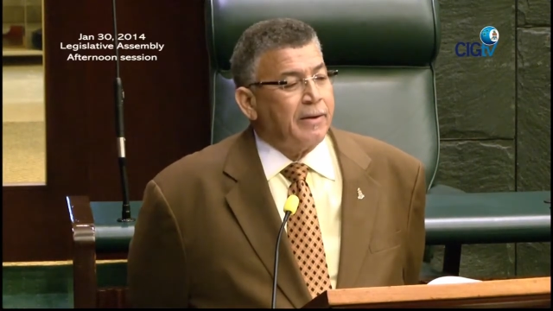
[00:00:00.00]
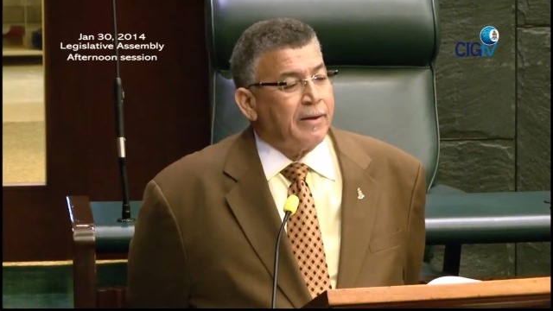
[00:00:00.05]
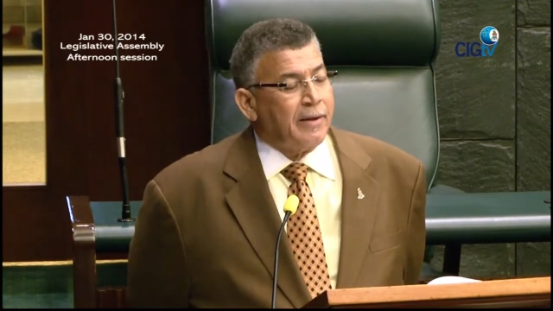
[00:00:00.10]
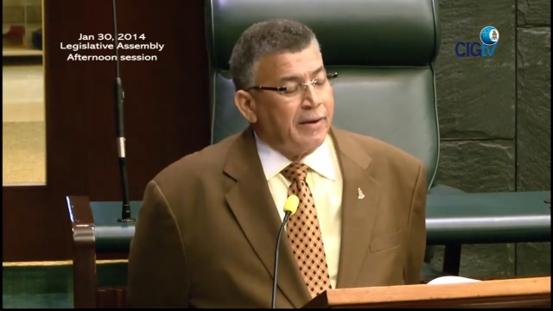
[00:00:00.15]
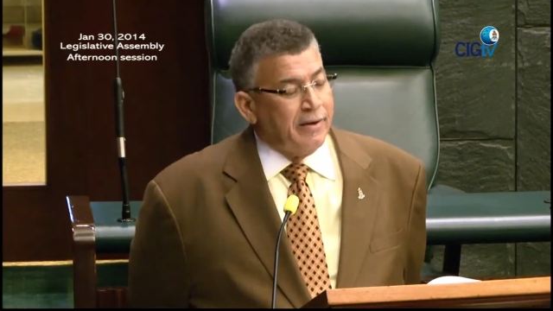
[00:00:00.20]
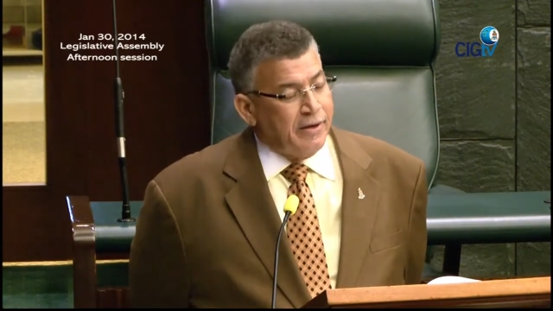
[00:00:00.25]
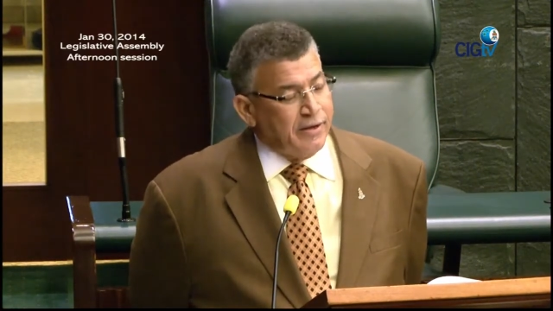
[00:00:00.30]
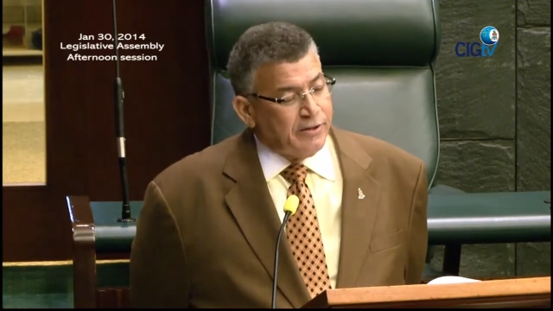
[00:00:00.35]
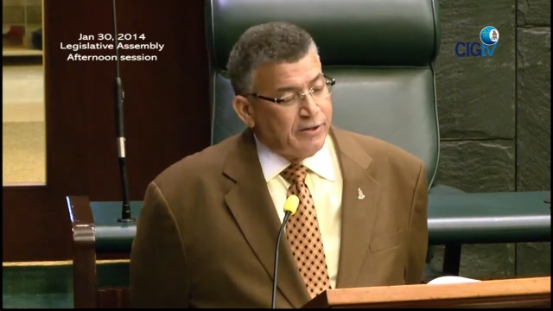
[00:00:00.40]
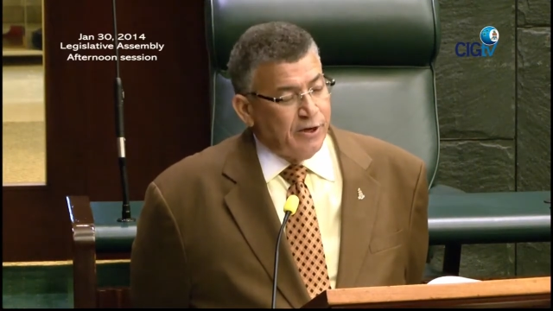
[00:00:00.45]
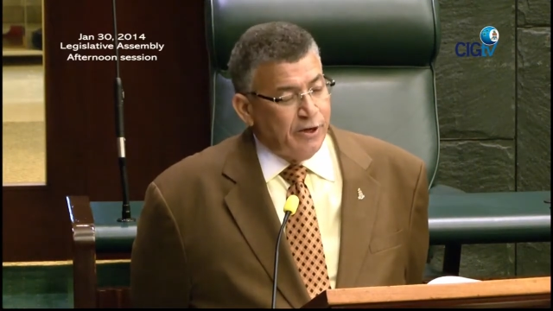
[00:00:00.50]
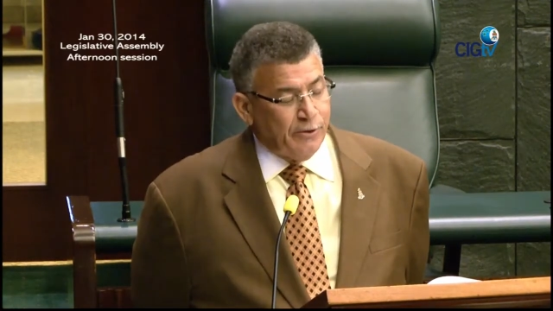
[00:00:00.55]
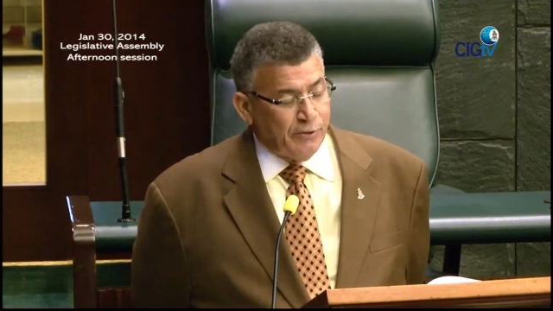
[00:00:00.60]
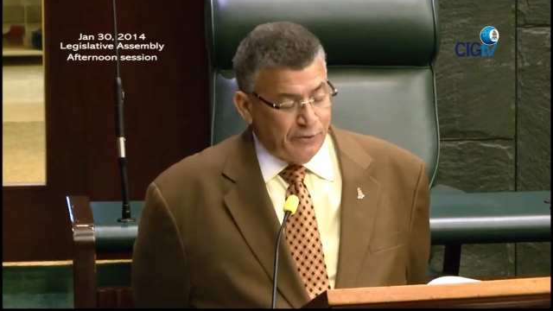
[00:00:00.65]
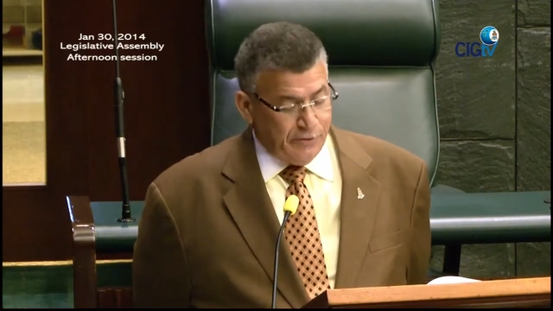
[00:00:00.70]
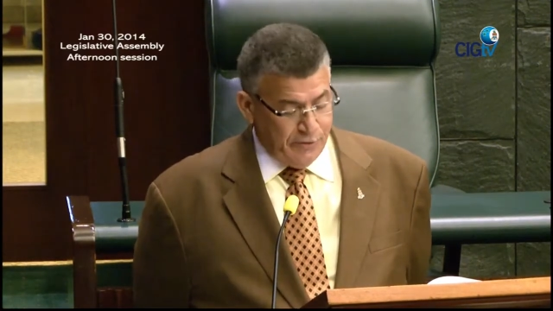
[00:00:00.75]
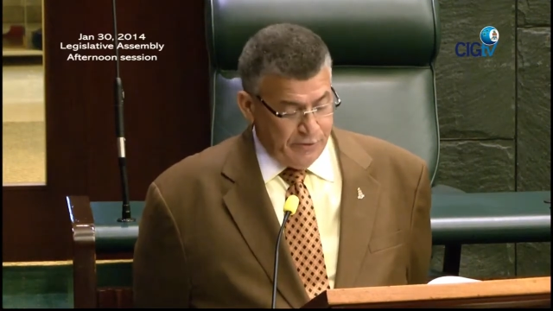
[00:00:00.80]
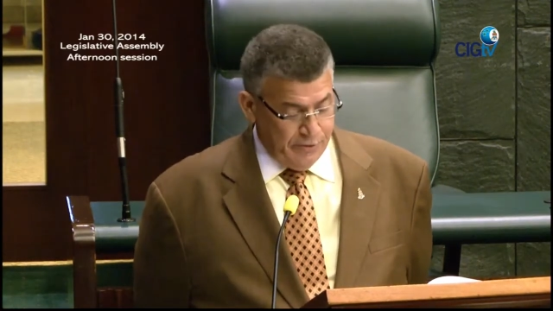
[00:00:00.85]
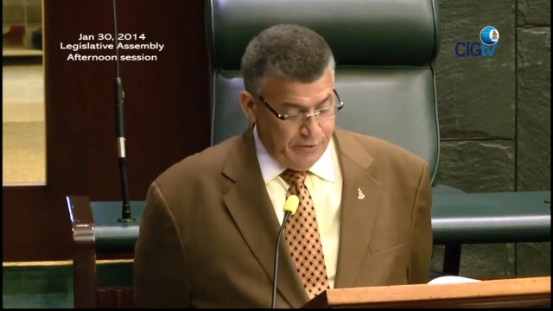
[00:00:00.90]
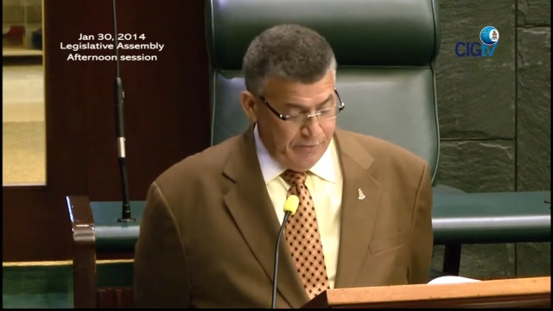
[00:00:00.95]
in this
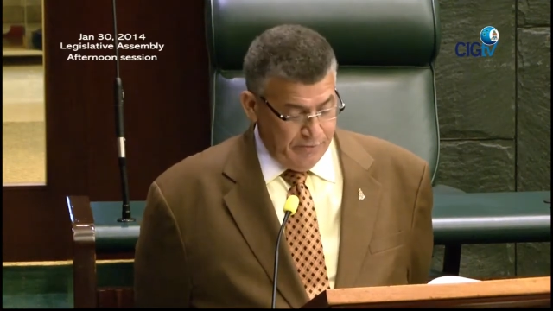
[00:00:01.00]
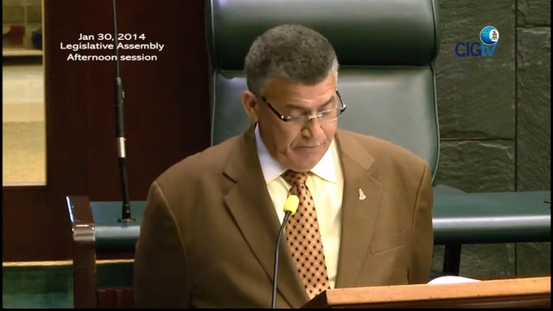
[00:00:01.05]
House.